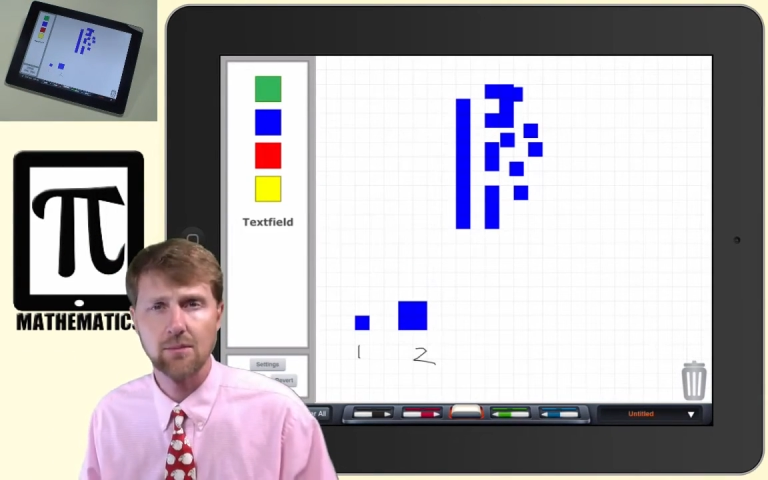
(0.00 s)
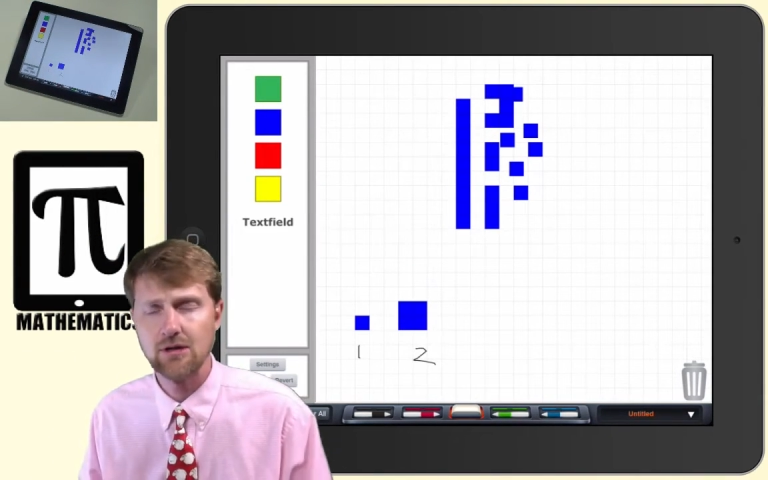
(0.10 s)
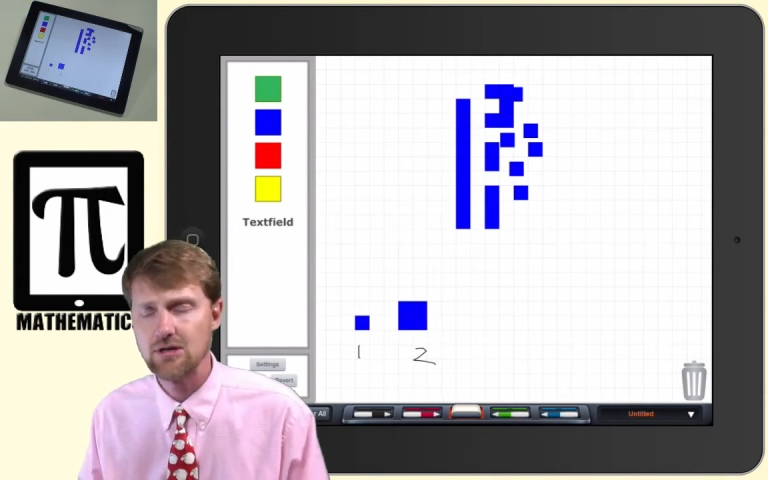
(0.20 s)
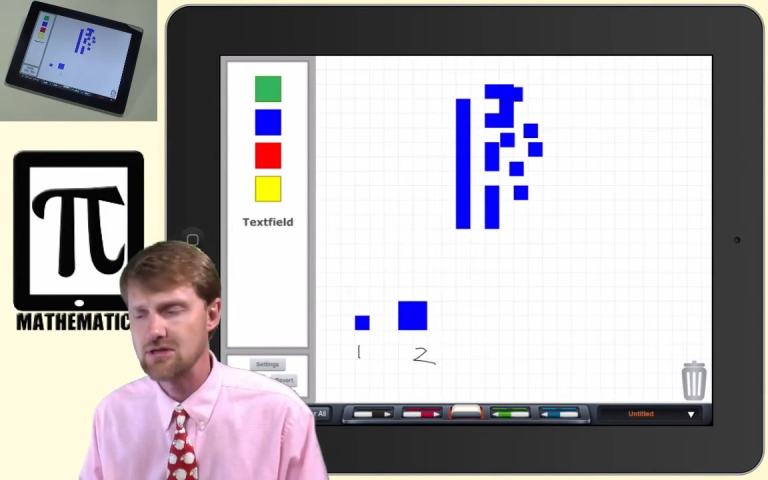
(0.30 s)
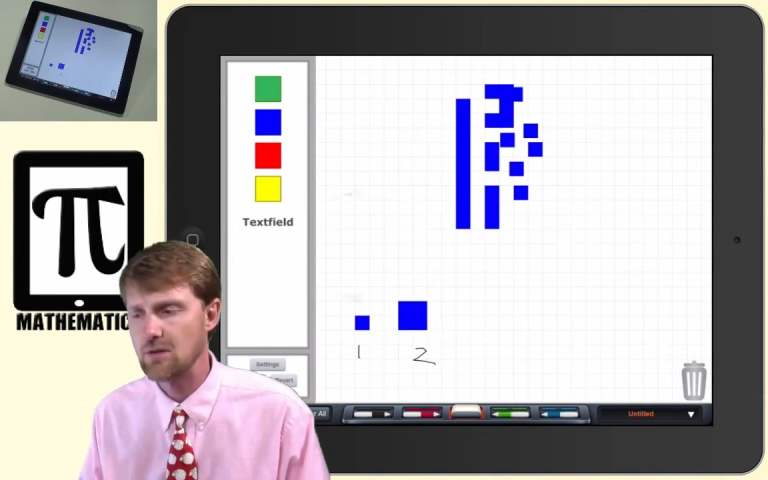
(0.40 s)

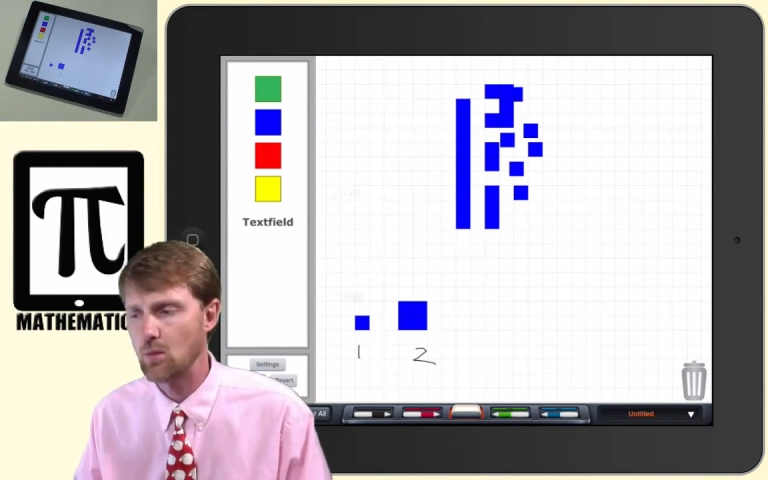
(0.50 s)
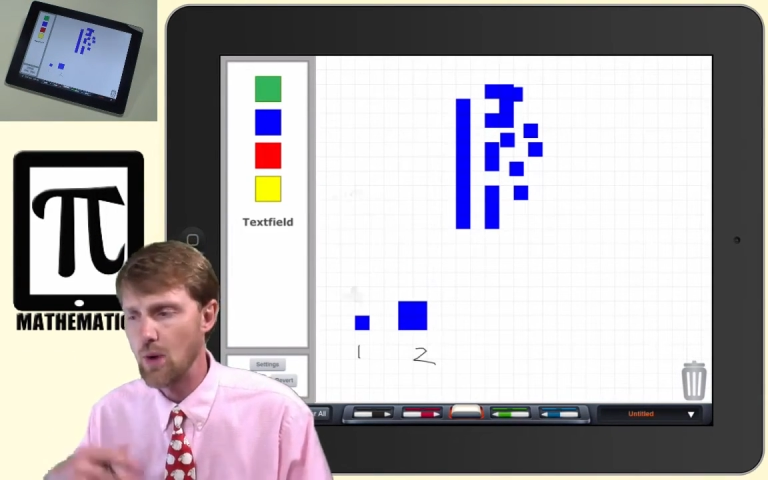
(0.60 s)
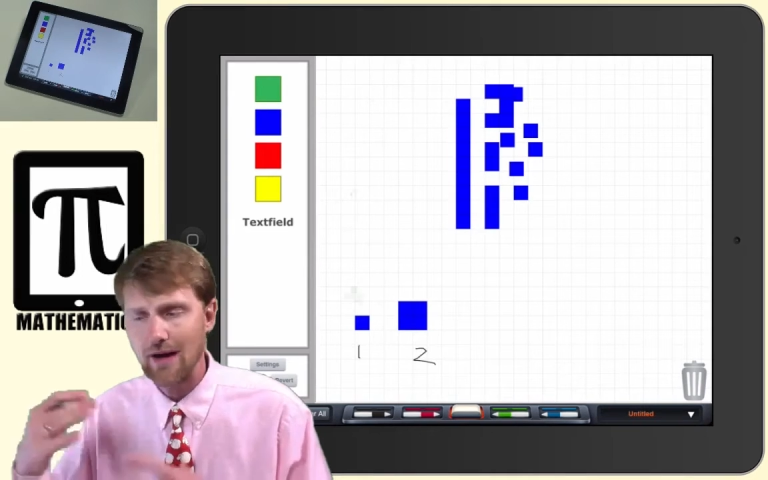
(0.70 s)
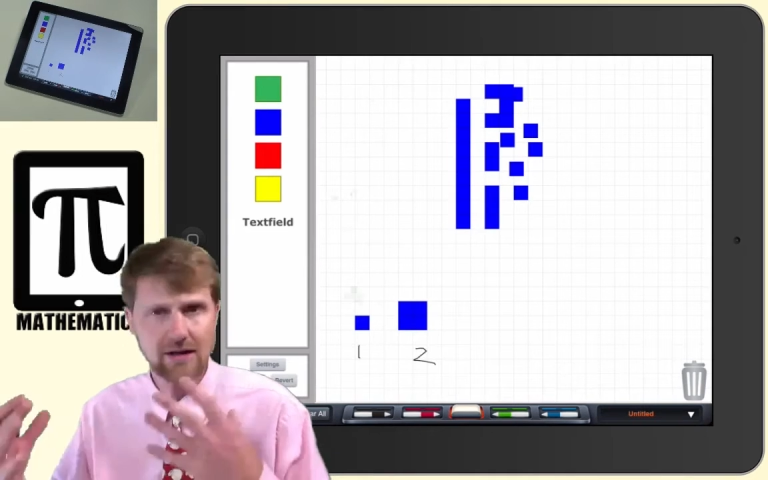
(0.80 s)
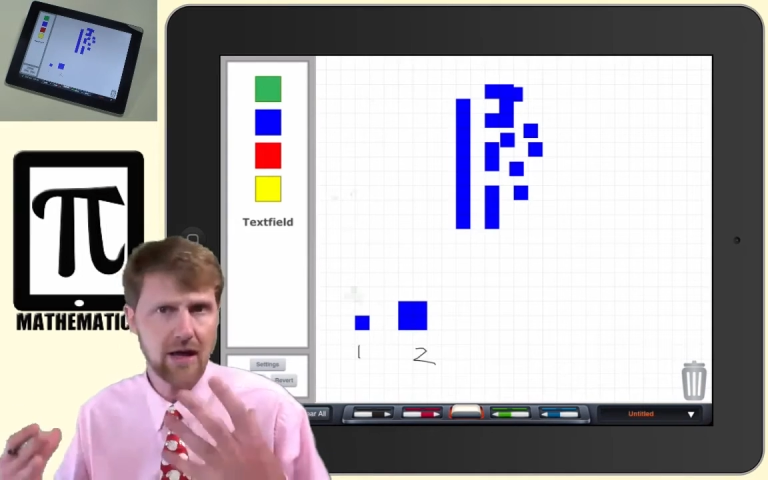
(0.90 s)
because the
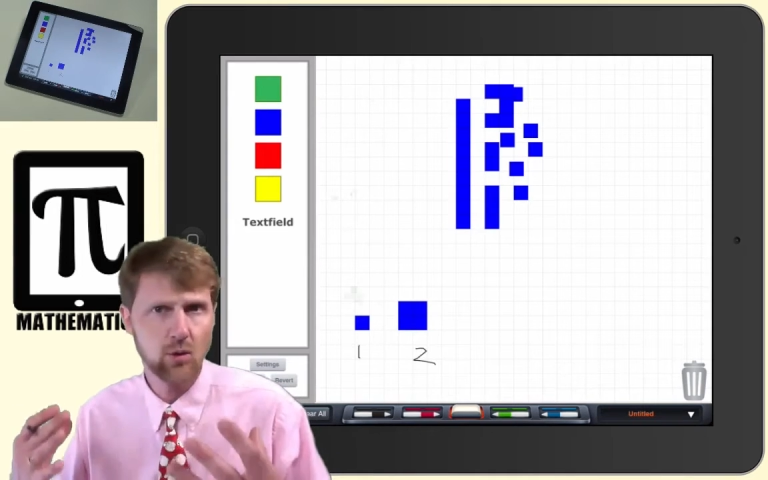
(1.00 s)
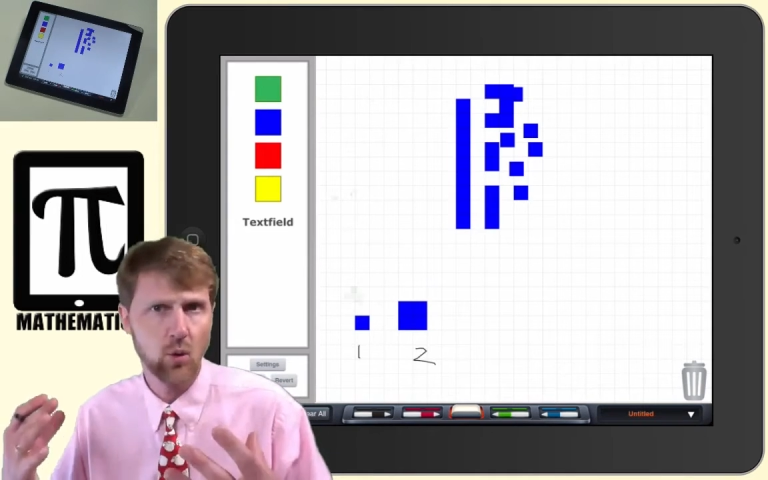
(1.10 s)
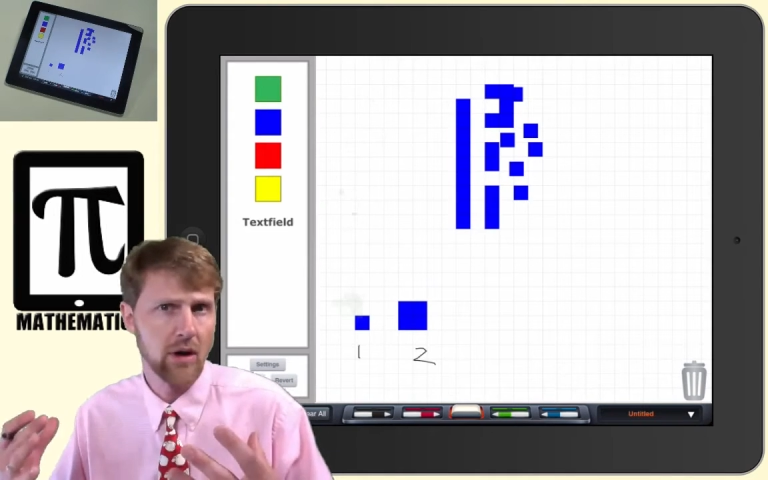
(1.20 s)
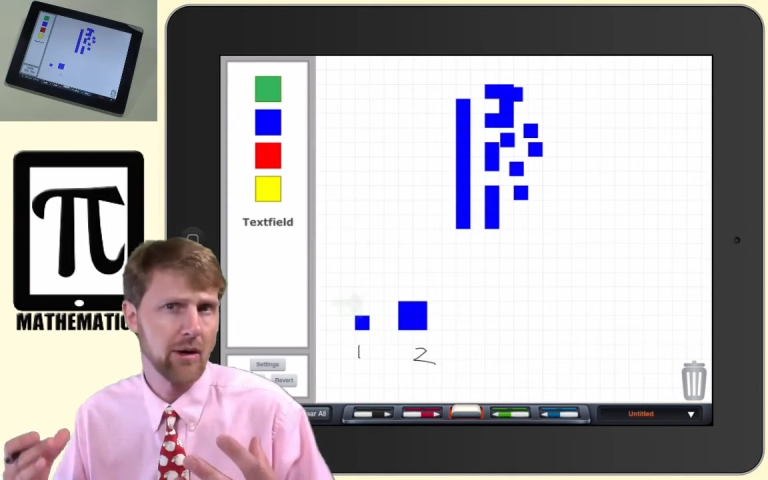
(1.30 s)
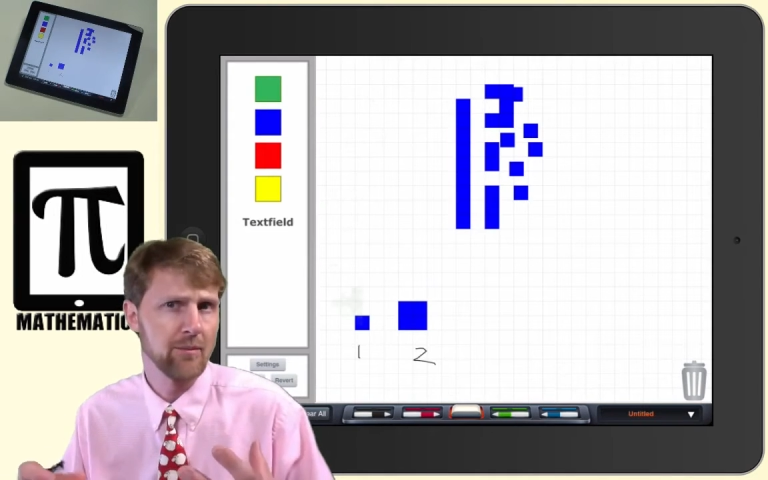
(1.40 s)
rectangle
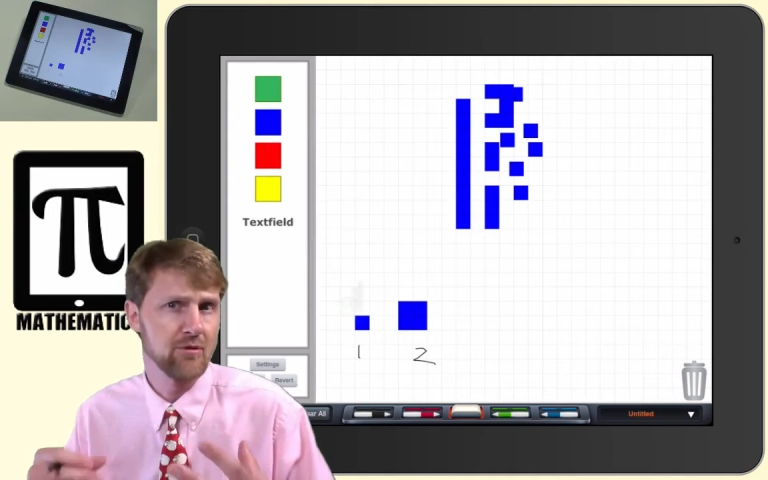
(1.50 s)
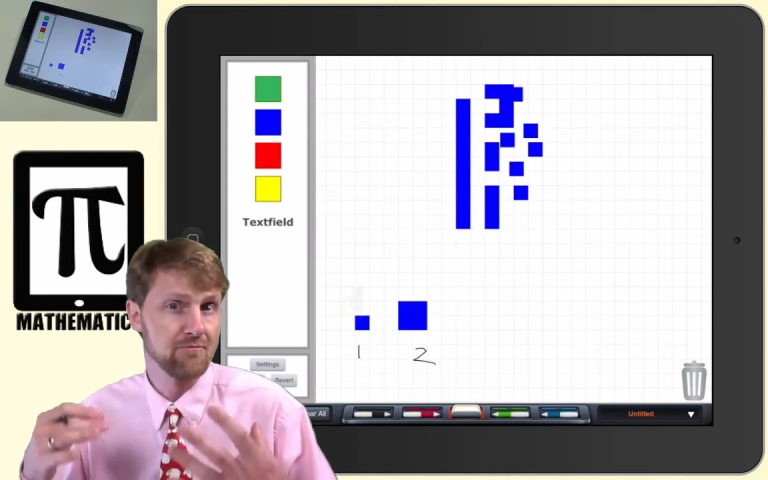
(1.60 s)
will help you